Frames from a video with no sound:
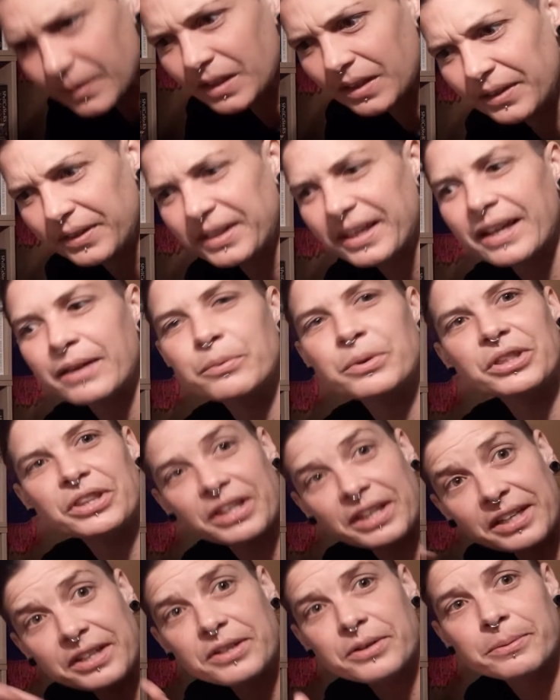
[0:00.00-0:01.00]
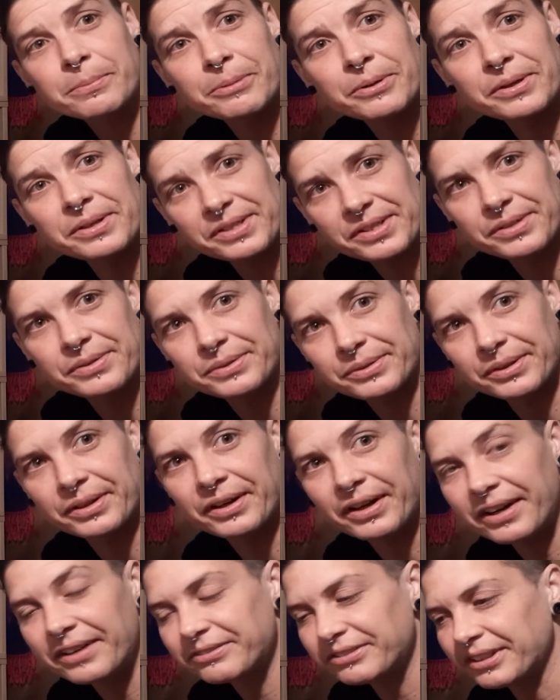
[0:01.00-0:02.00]
okay, within your personal
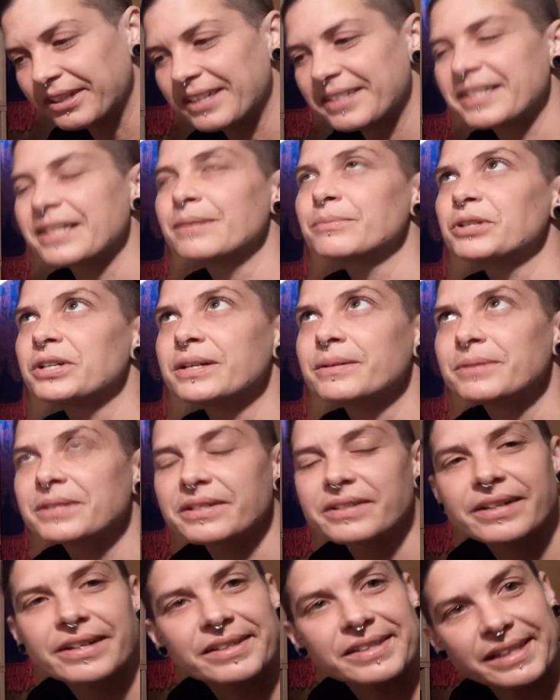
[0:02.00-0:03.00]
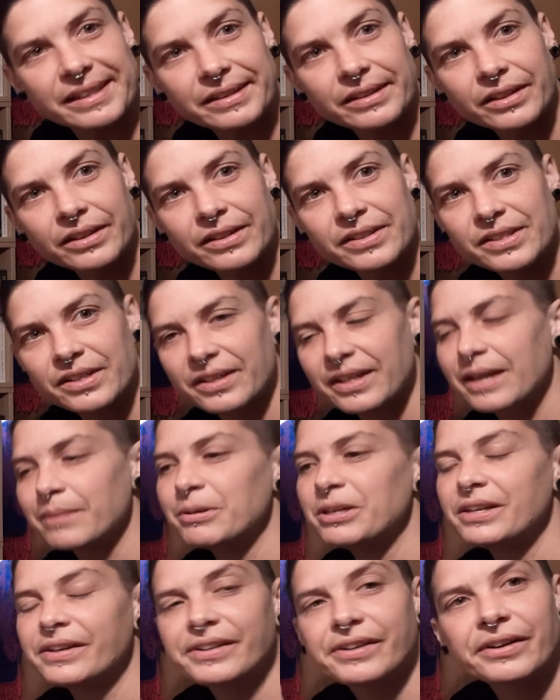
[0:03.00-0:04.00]
life, okay, sometimes there are deadlines, okay,
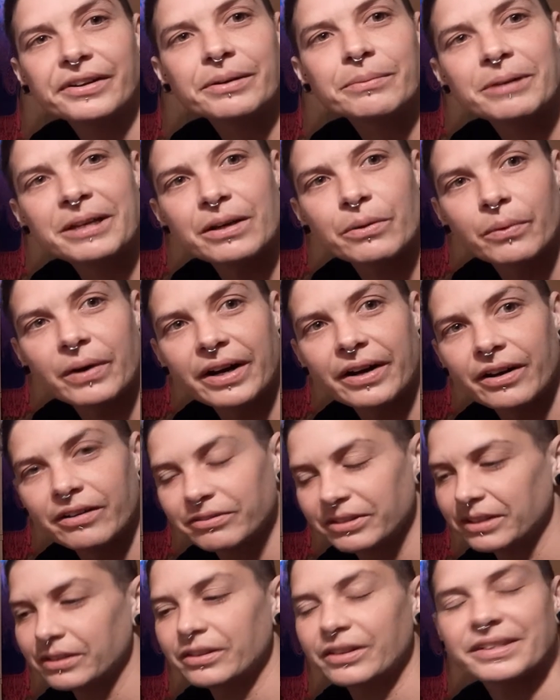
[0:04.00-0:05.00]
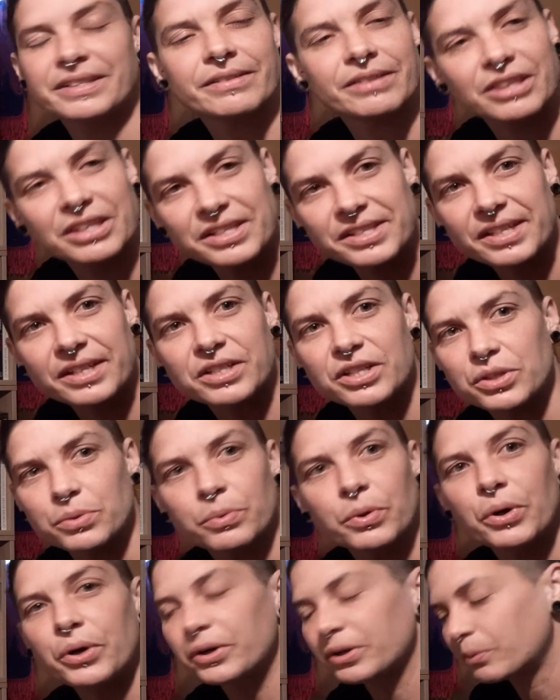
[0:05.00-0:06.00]
but you're going to be aware of it, like things such as
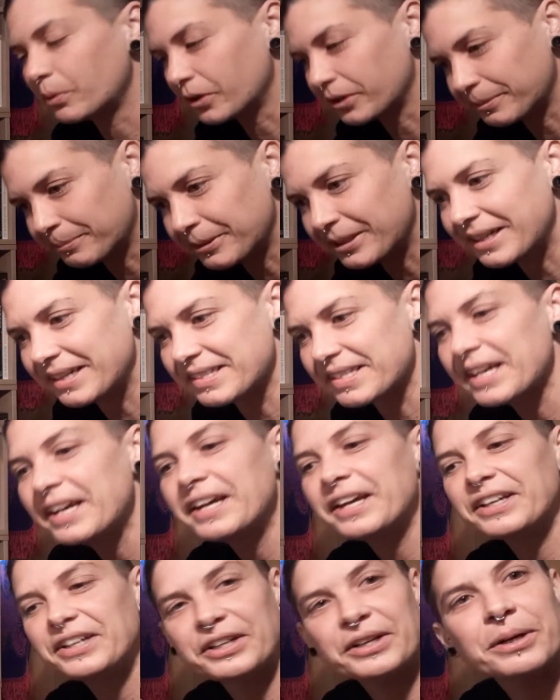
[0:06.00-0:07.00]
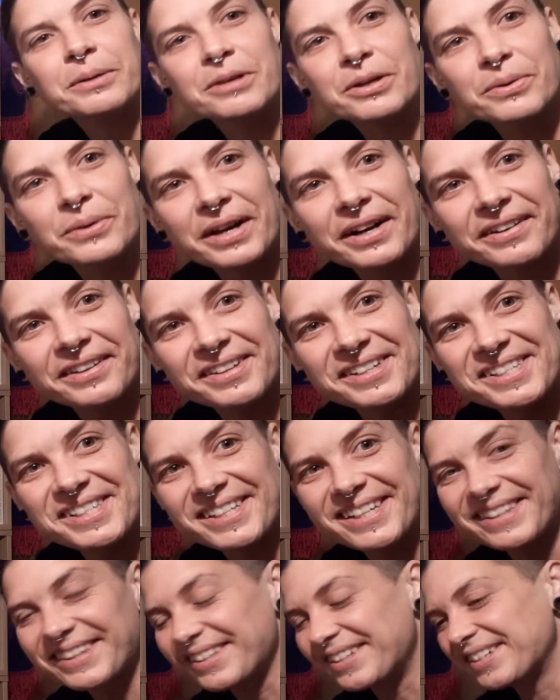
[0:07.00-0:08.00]
work, workplace, you're going to be aware of those
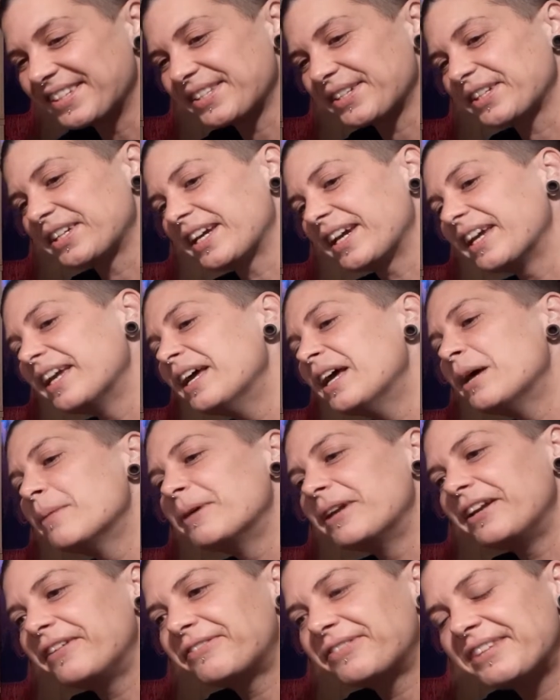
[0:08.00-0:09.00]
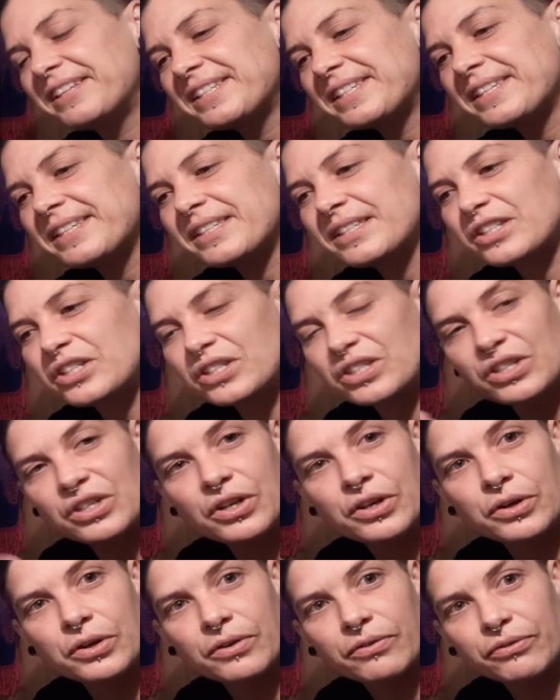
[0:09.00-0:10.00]
deadlines, okay, but if this is just
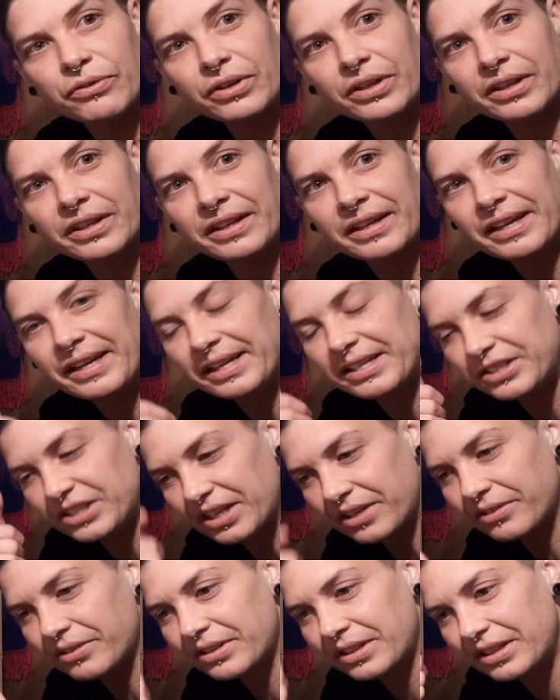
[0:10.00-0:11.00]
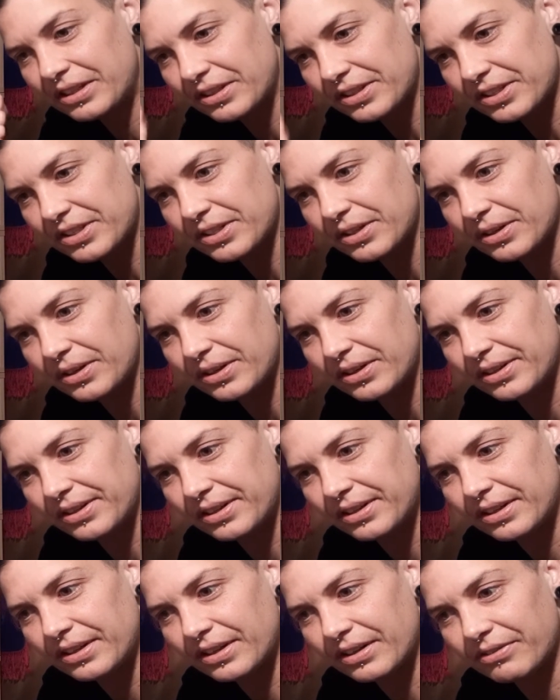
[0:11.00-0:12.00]
you feeling generally concerned
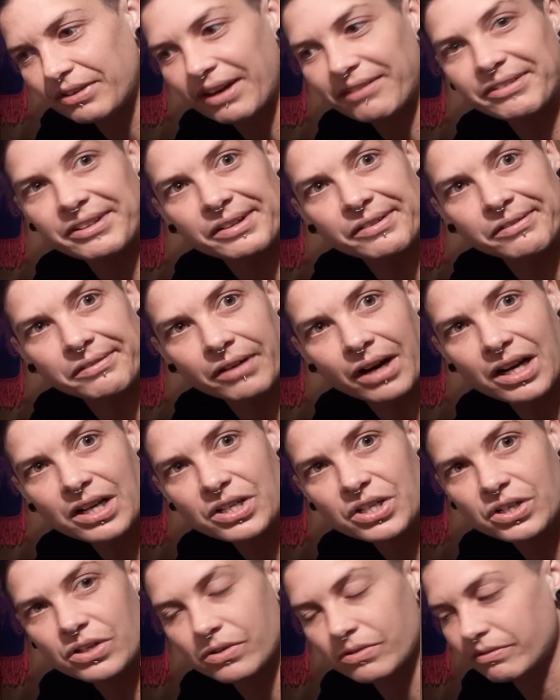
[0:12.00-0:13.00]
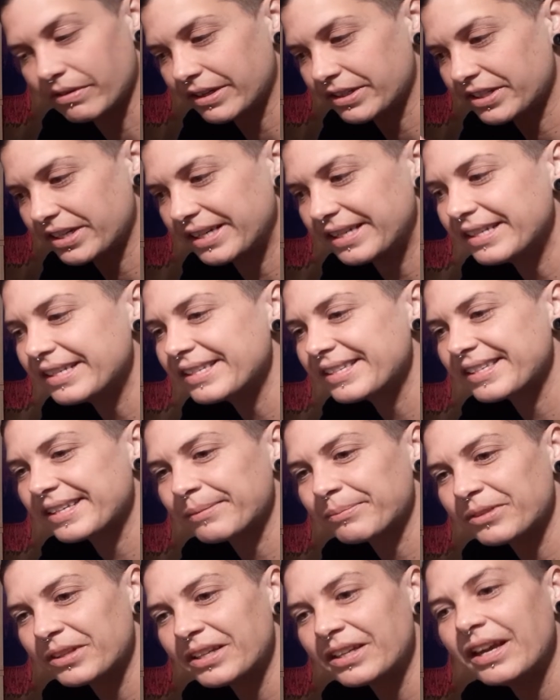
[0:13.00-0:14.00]
of having to rush or rush into
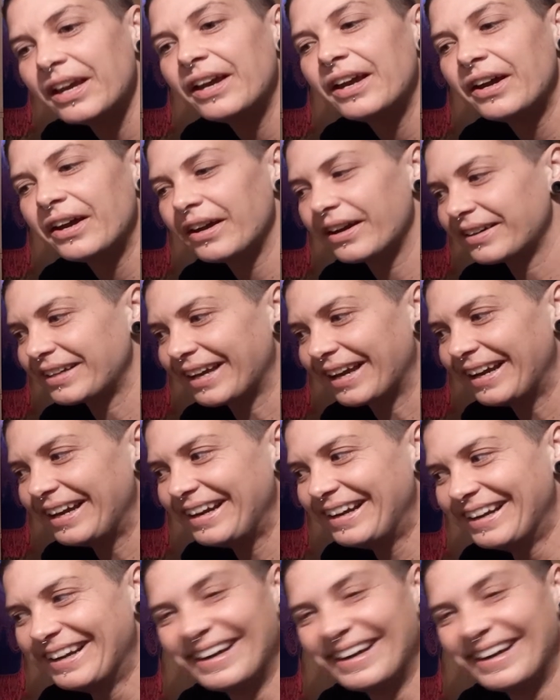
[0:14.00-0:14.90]
something, okay,